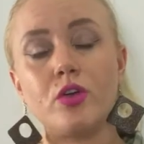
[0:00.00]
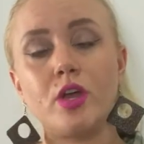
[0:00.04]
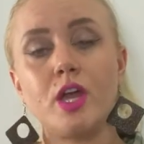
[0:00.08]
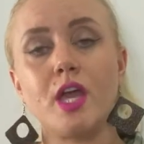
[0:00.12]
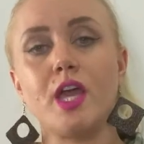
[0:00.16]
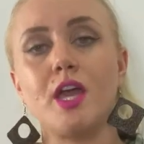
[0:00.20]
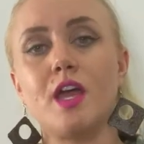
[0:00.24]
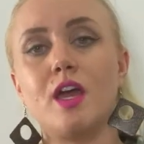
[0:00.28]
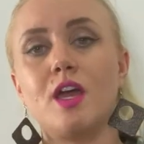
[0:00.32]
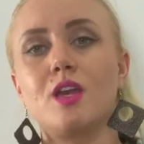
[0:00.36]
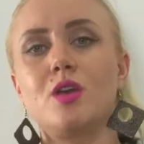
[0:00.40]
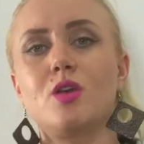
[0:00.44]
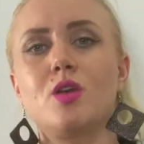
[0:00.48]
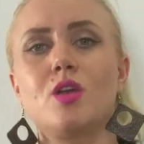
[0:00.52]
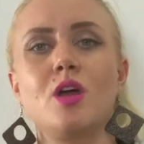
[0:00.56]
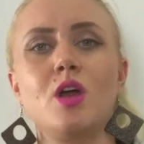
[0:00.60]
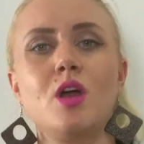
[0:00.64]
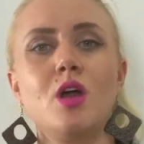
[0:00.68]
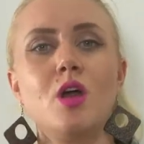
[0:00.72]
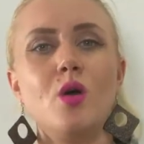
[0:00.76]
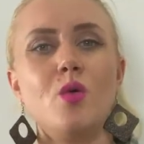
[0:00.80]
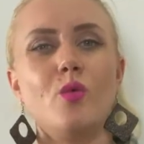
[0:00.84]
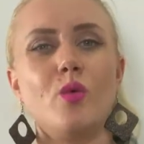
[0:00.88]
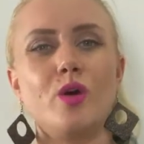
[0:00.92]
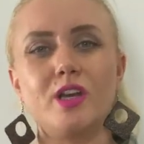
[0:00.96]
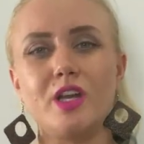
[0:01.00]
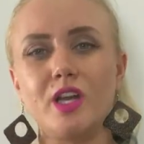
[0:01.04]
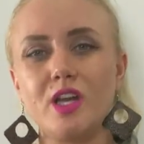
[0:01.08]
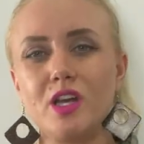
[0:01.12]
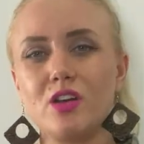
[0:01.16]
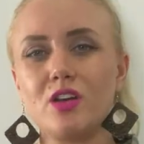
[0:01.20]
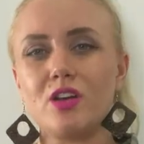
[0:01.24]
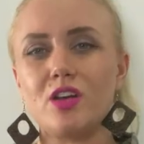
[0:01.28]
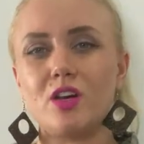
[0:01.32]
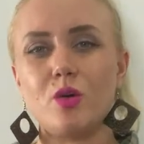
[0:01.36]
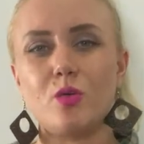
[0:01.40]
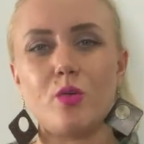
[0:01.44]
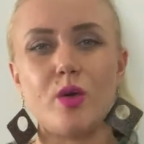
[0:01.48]
And one day you're
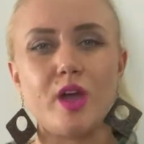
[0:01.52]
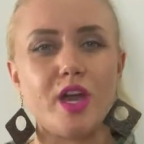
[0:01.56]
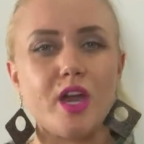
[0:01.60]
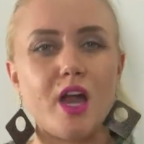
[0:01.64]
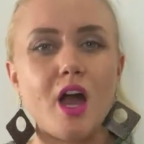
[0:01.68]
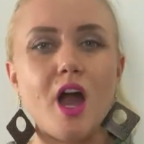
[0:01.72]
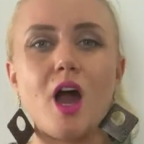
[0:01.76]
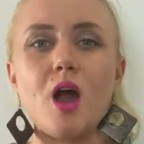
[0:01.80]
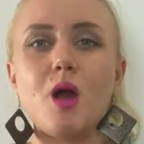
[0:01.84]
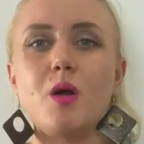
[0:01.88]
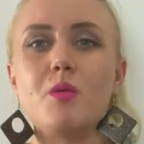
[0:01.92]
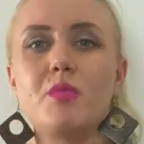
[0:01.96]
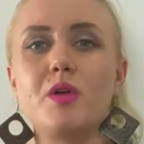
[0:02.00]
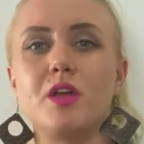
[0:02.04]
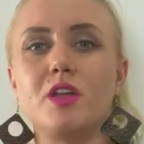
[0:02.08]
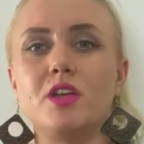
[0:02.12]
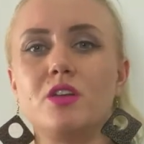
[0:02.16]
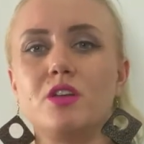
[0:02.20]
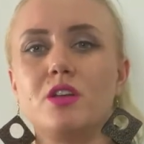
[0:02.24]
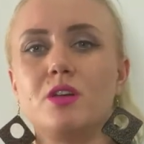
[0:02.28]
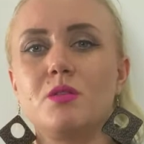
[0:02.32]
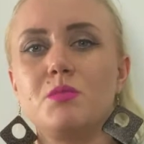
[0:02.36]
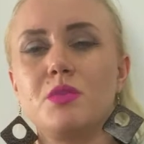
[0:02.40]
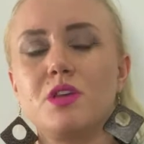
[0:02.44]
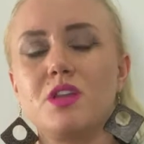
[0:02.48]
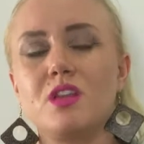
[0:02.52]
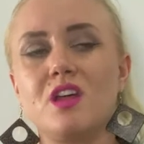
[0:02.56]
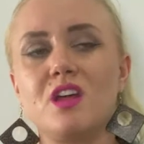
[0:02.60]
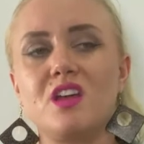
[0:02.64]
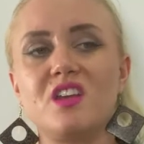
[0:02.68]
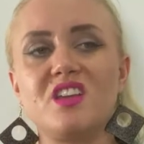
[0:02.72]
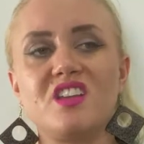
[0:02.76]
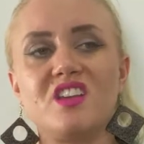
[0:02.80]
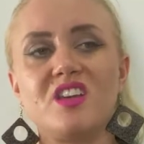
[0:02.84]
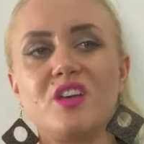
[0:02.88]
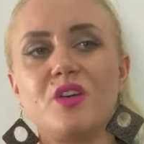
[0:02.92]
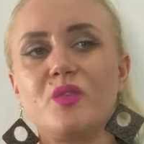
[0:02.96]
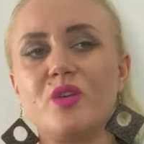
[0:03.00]
going to wake up and you're going to be
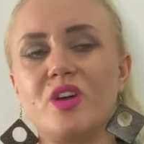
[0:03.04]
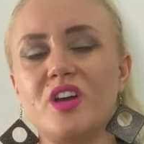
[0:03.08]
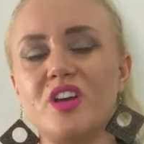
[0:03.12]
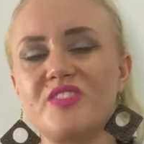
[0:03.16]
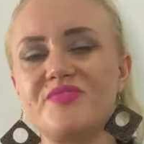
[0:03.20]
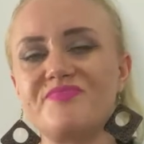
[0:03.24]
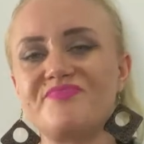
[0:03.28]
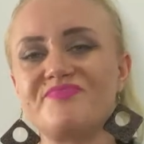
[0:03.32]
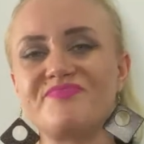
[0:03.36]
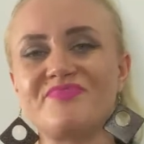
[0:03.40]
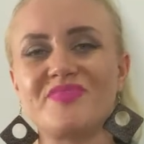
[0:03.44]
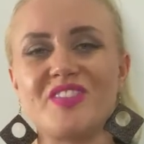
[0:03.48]
like, you know what?